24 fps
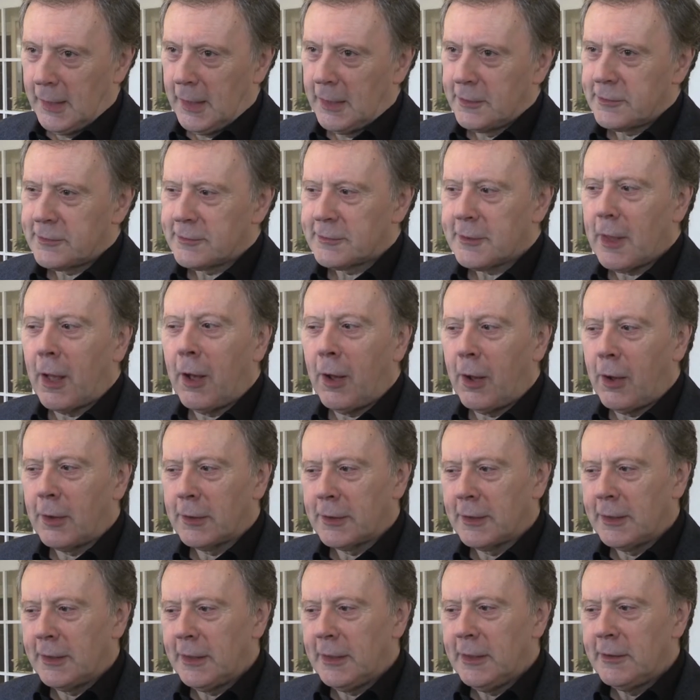It's
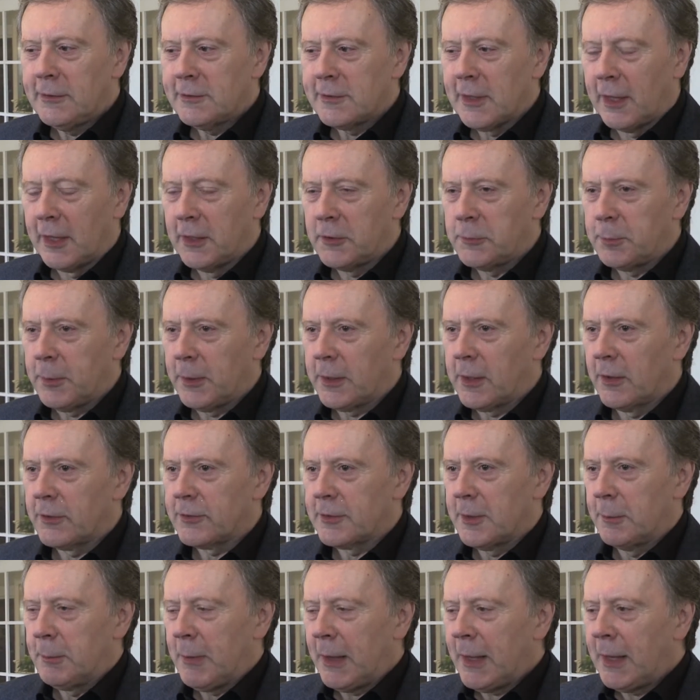harder these days
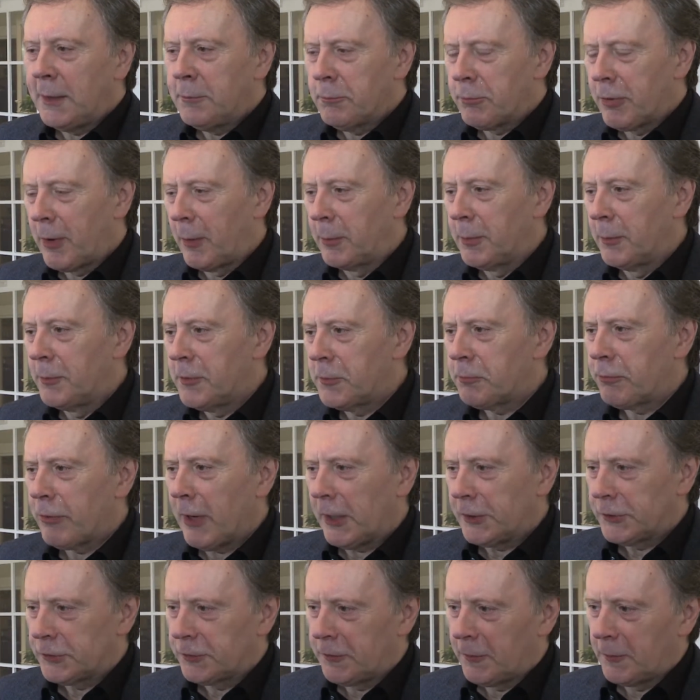because the main problem is
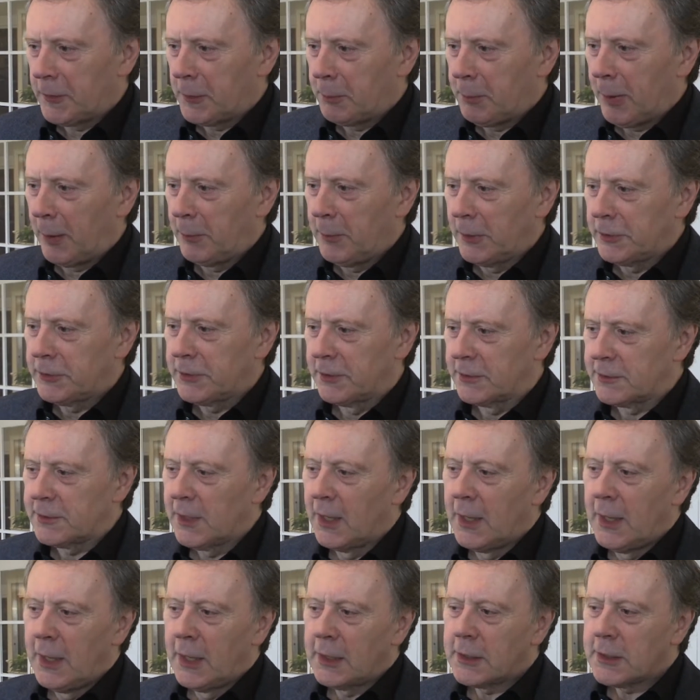pressure from the publishers,
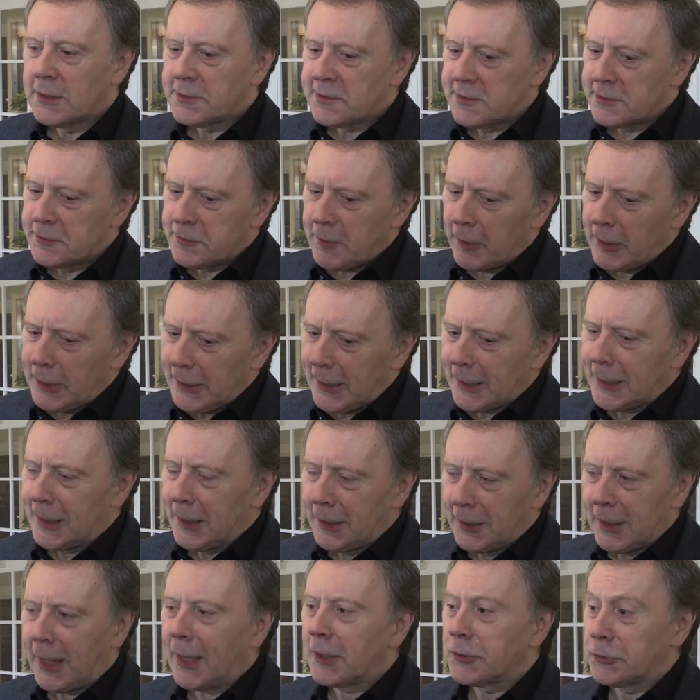because there's very
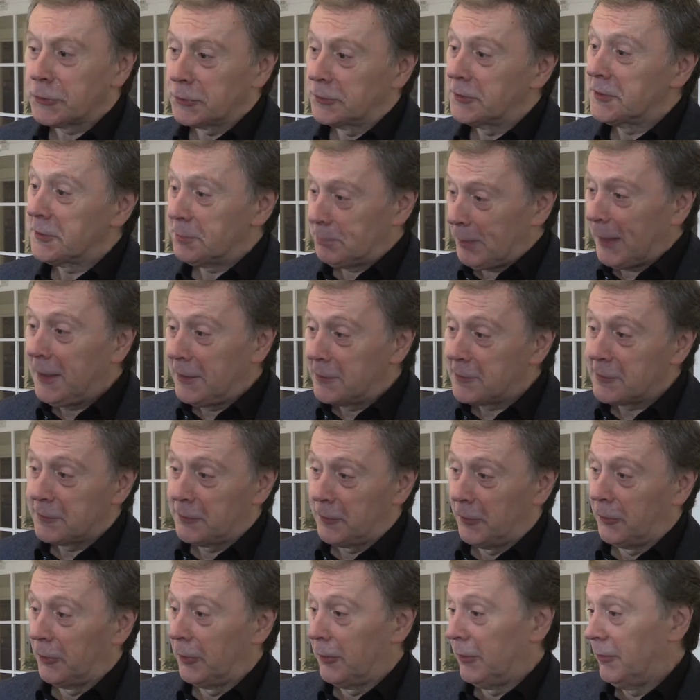little actual space
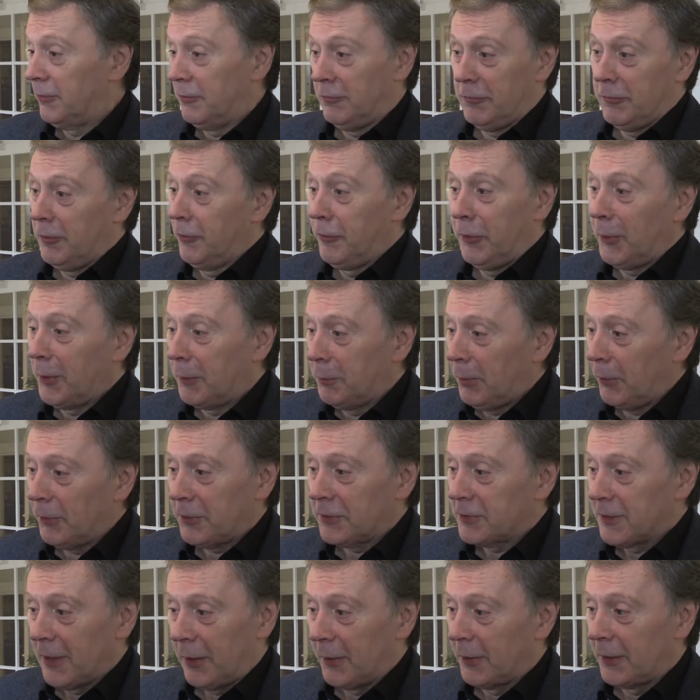for reviewing
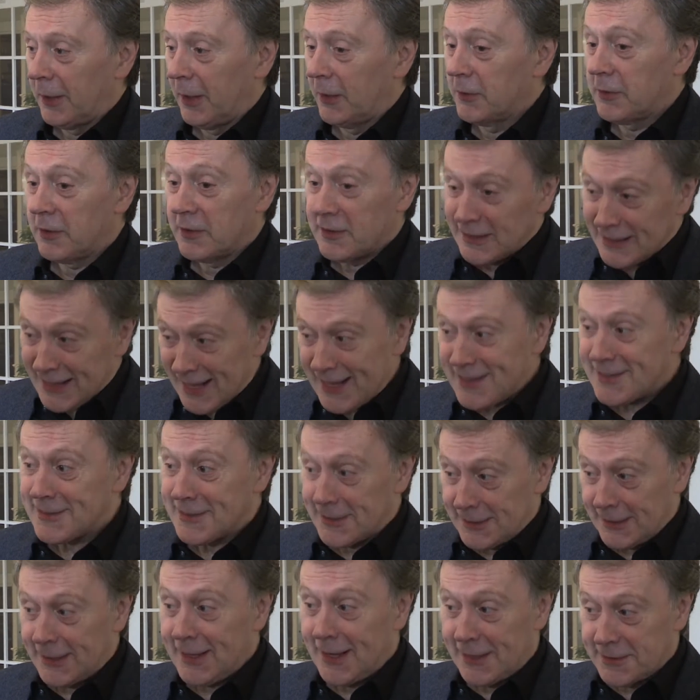books nowadays. It's less
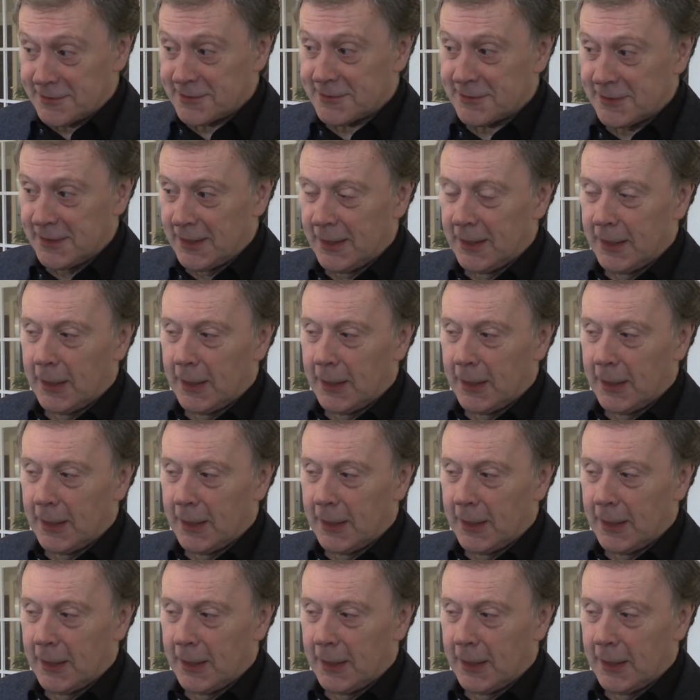and less.